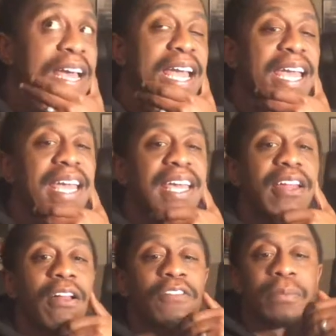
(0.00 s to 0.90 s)
And
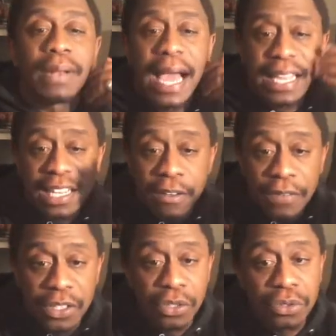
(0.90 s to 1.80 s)
all of the black
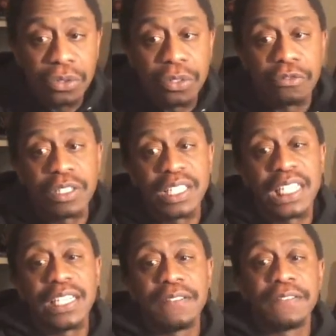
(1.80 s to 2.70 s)
individuals
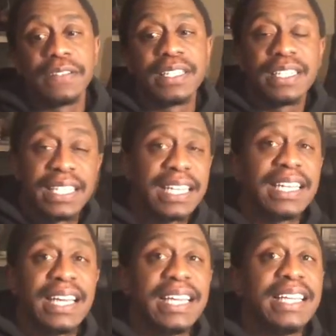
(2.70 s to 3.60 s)
received 10
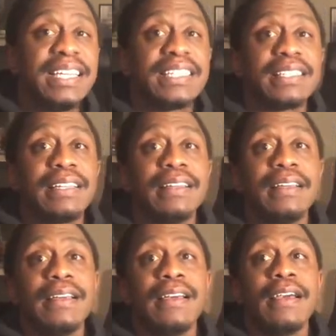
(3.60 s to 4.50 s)
days
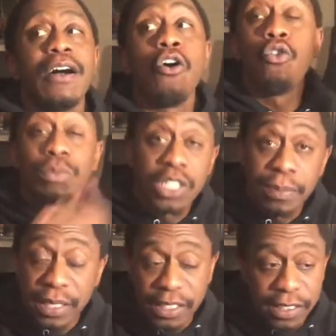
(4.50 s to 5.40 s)
home
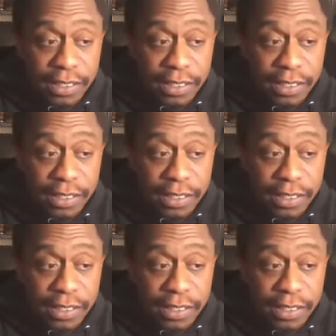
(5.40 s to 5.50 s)
suspension.